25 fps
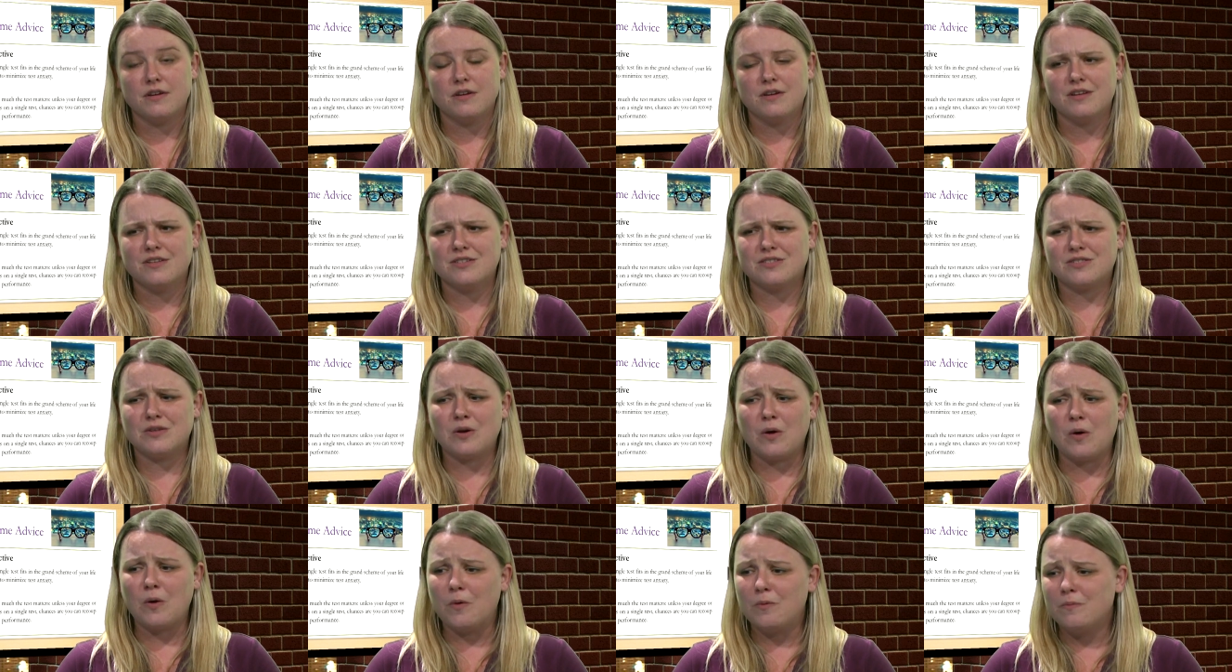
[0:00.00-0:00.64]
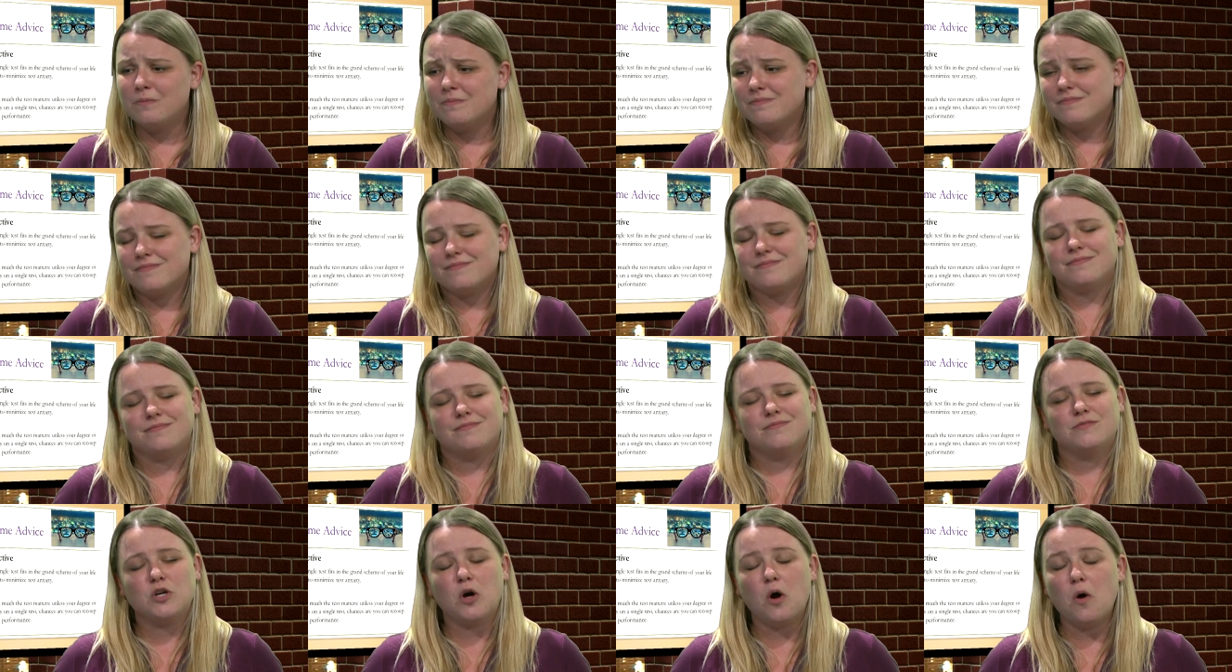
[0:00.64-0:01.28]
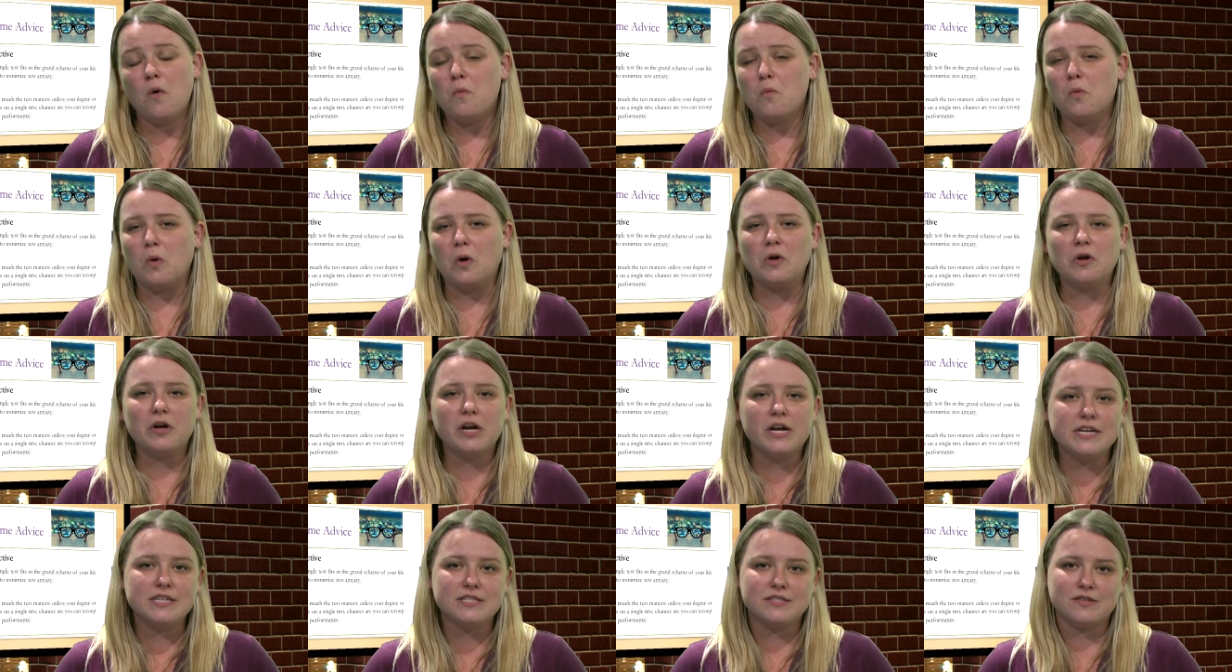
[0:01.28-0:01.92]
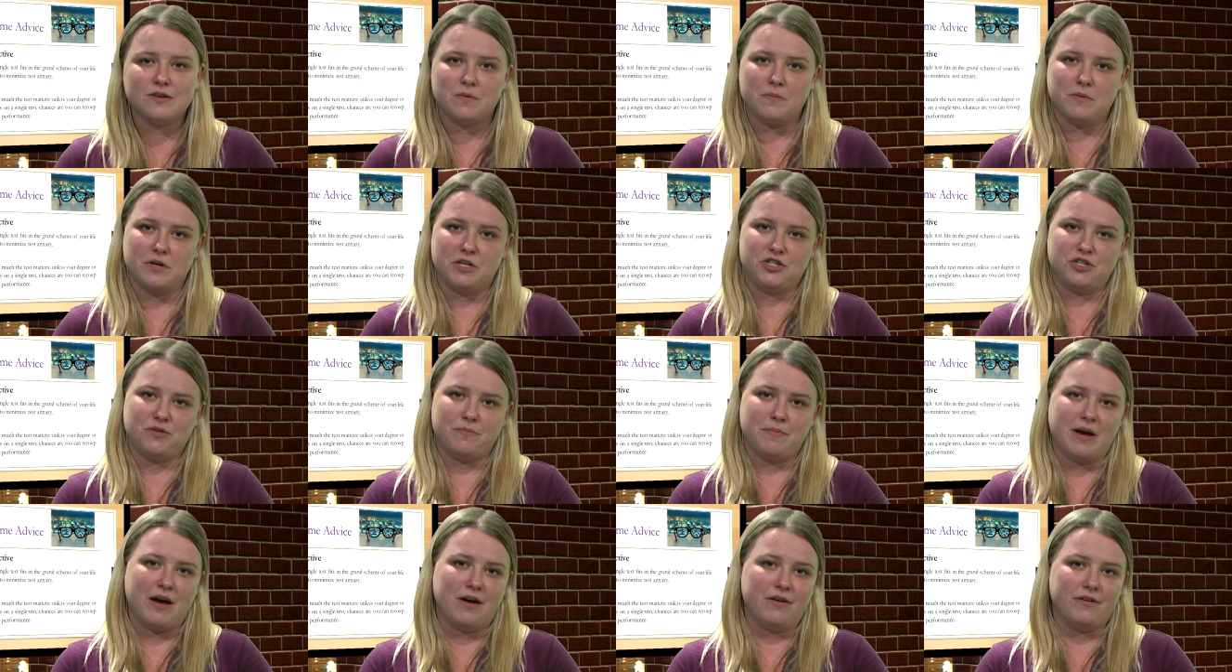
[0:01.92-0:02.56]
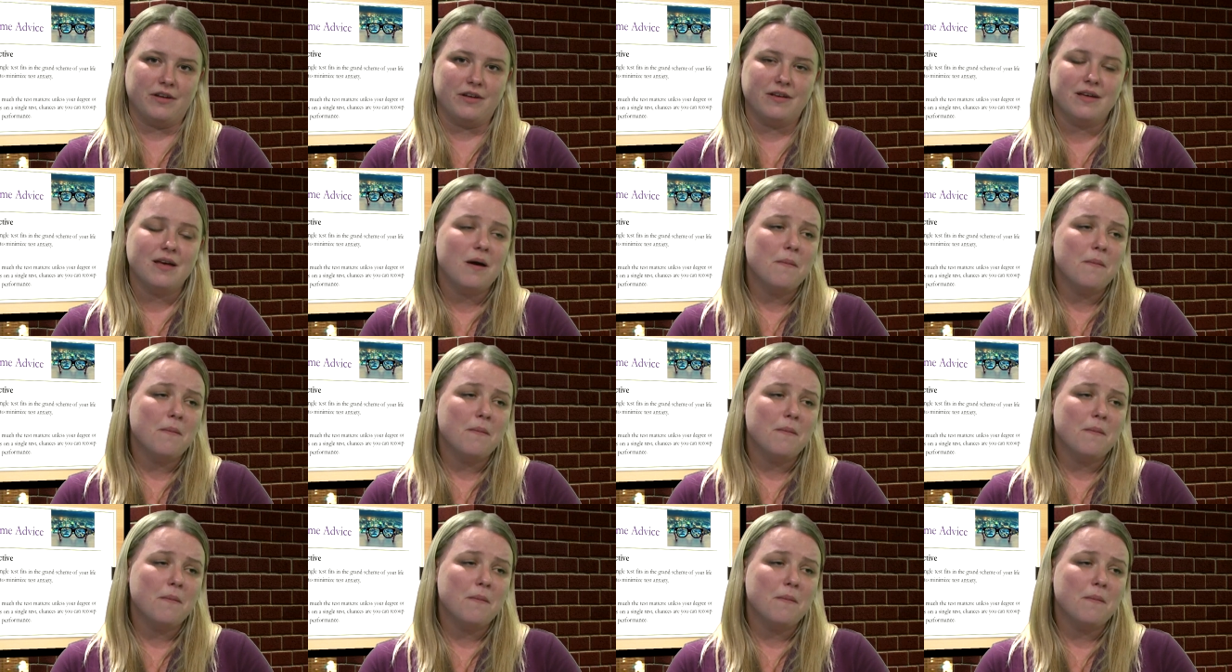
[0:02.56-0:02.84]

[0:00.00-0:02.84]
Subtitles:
So don't worry so much about it.